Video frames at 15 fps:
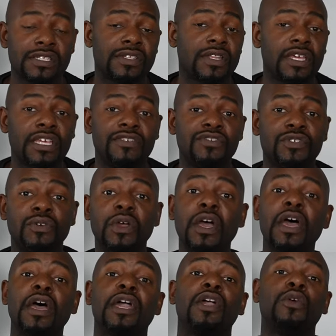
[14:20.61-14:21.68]
So that gives you
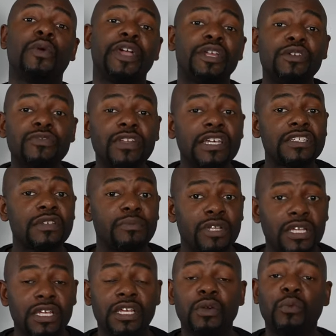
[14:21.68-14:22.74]
greater
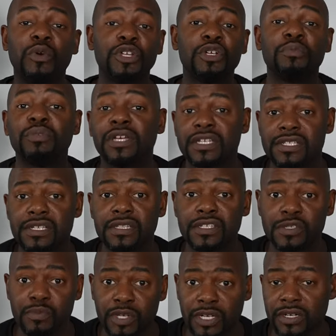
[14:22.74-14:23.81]
flexibility when you're placing the
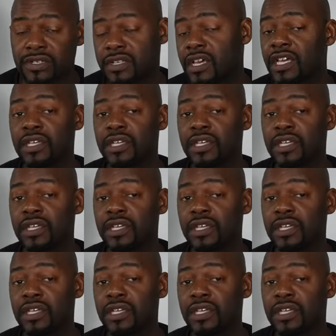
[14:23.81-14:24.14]
speakers.